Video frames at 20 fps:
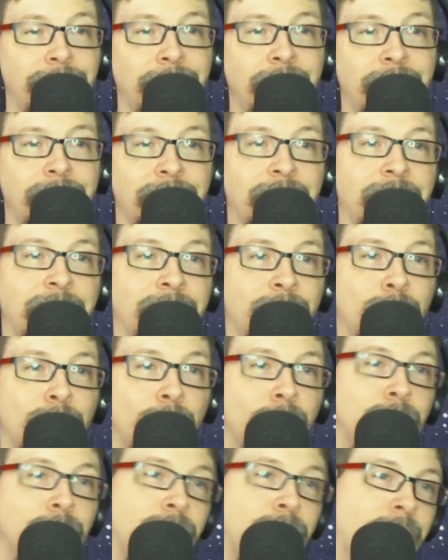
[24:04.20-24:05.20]
saying,
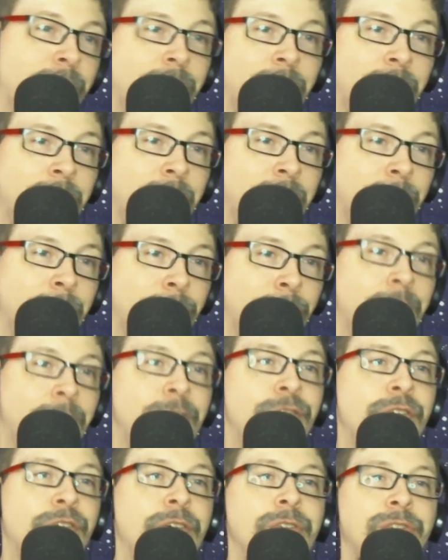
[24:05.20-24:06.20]
quote, "My
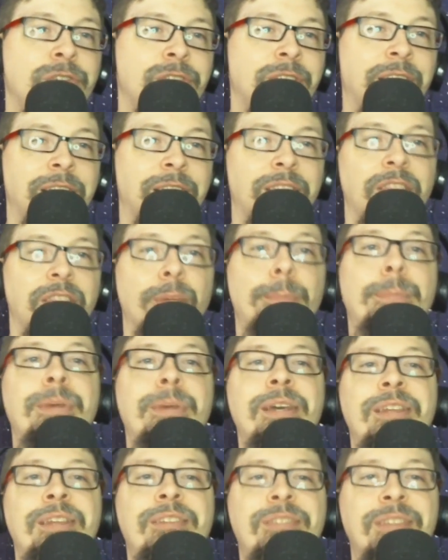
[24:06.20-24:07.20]
first scene, the
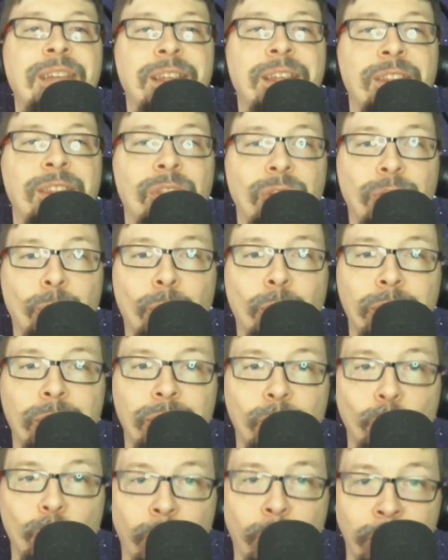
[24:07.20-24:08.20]
big scene, was
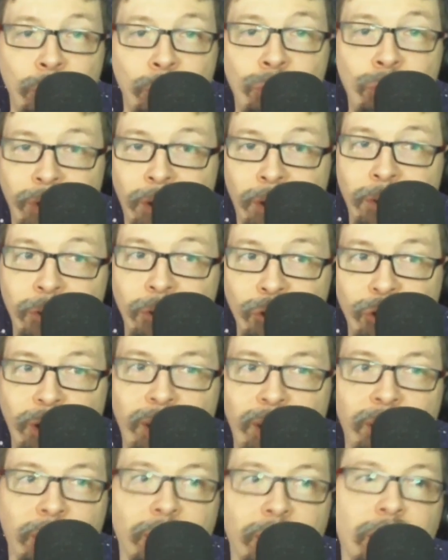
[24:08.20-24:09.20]
the one you saw in the
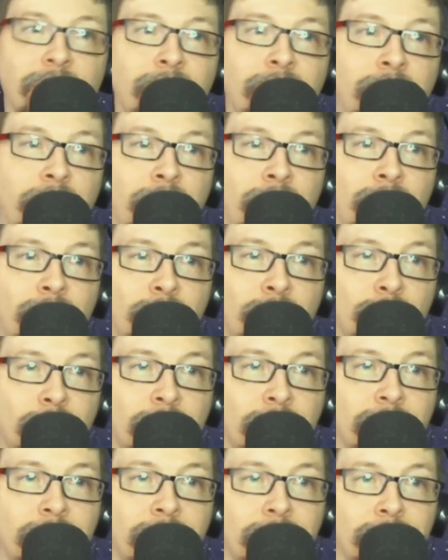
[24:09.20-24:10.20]
trailer,
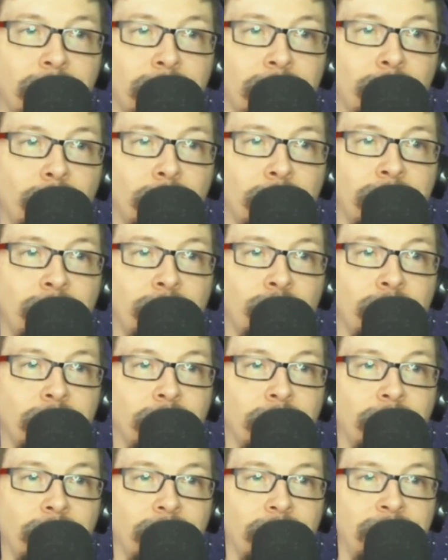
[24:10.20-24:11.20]
when
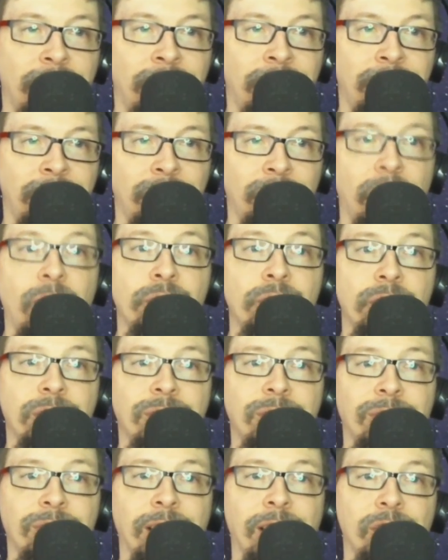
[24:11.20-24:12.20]
we're in his
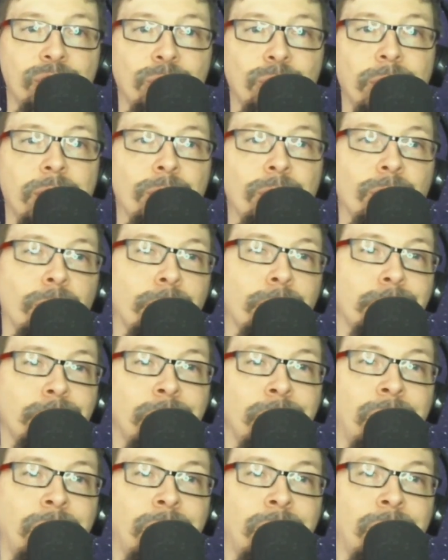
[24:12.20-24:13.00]
office/ready room.